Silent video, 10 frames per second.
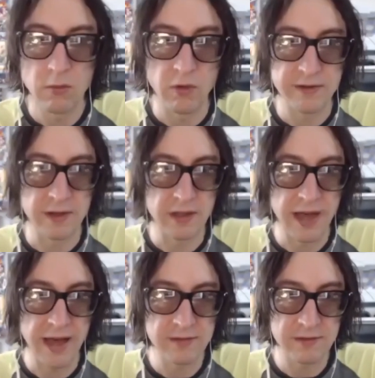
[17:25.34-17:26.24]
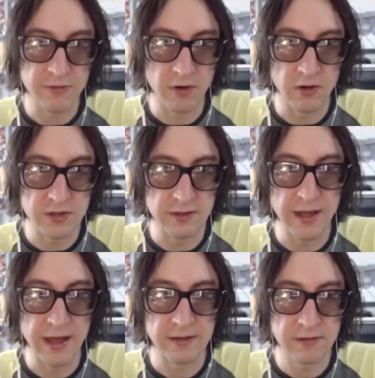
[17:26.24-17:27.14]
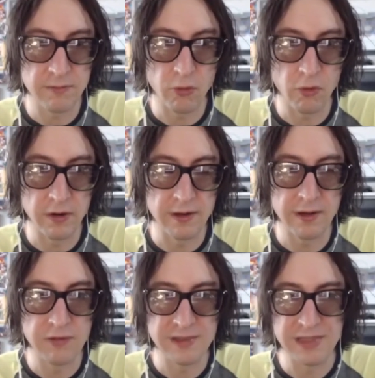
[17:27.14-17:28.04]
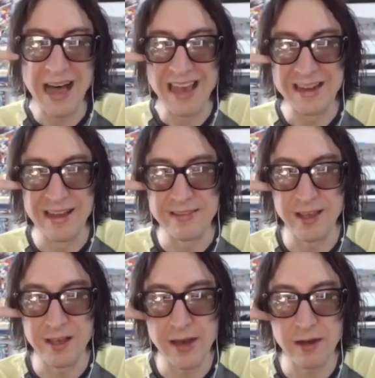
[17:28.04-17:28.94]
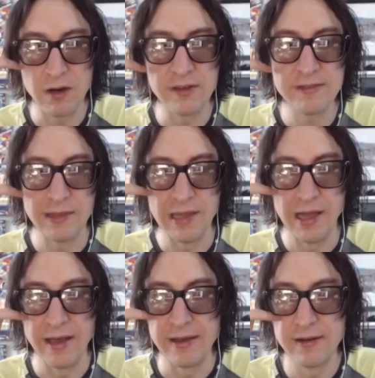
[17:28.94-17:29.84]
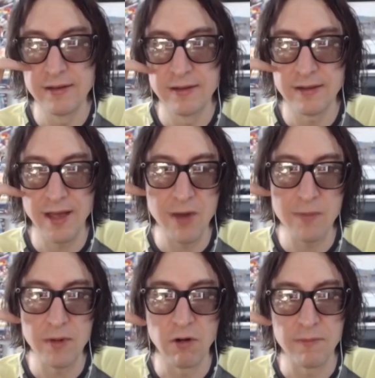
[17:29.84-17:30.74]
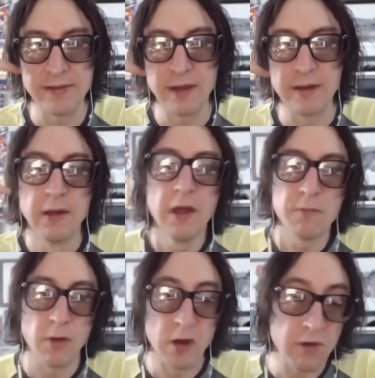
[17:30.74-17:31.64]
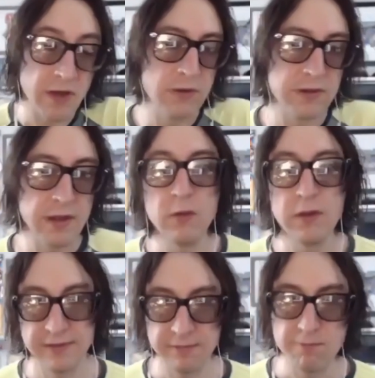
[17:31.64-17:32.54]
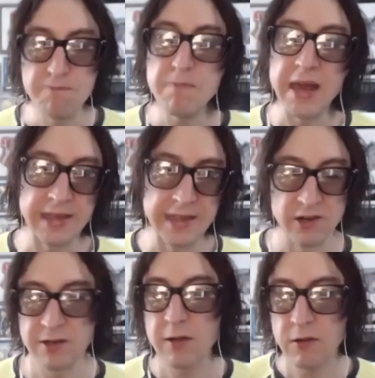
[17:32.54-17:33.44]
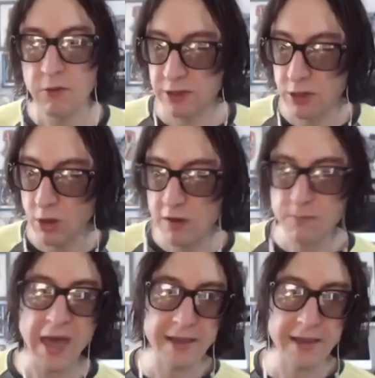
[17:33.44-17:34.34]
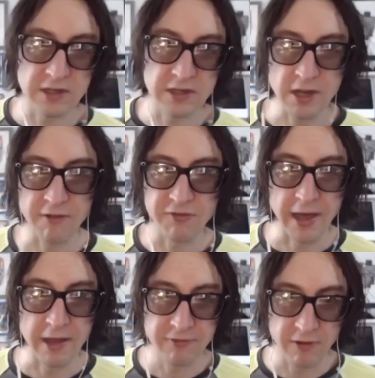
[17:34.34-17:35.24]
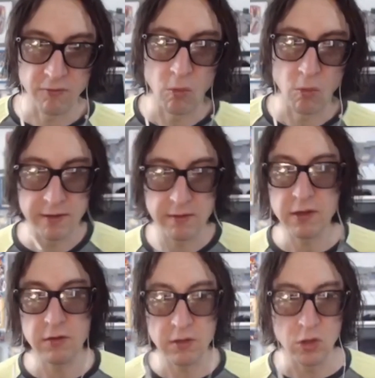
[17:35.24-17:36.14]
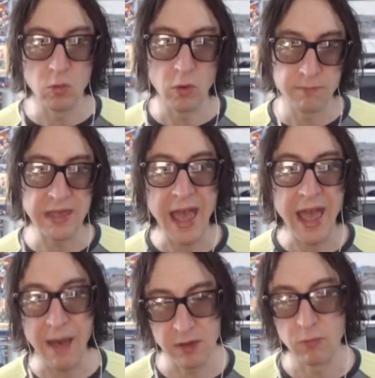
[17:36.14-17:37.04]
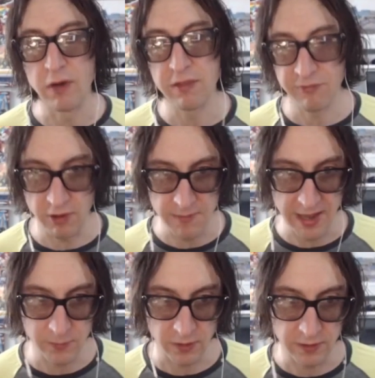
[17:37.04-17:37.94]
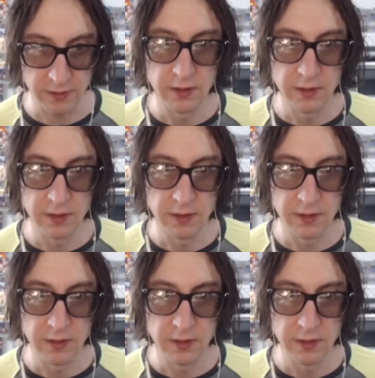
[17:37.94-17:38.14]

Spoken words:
Was the last version that supported. It was Lion, I think, Mac OS 10 Lion. I might be wrong about that, but it was many years. It was long past the shelf life of what you would be happy with for a MacBook.